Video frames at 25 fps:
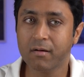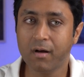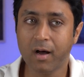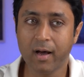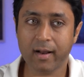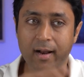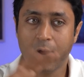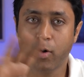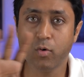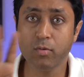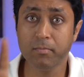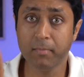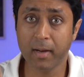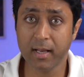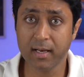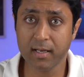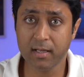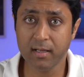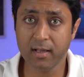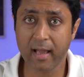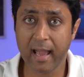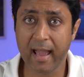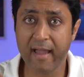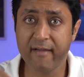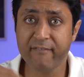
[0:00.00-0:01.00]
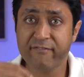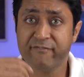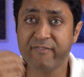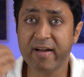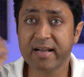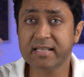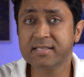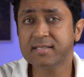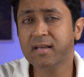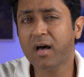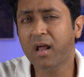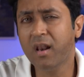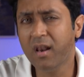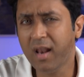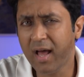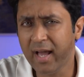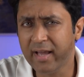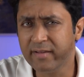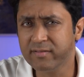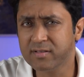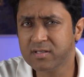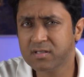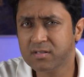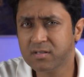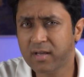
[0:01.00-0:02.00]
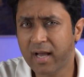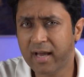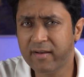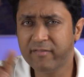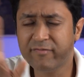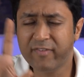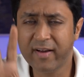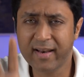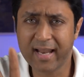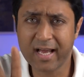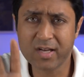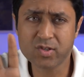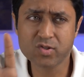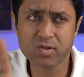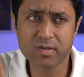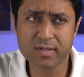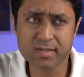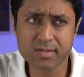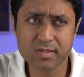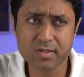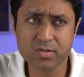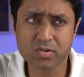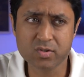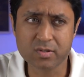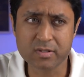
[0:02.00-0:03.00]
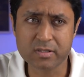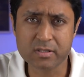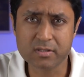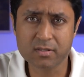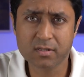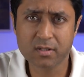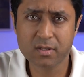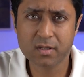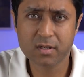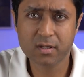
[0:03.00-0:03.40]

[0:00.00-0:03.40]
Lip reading: around money affects our lives and financial decisions.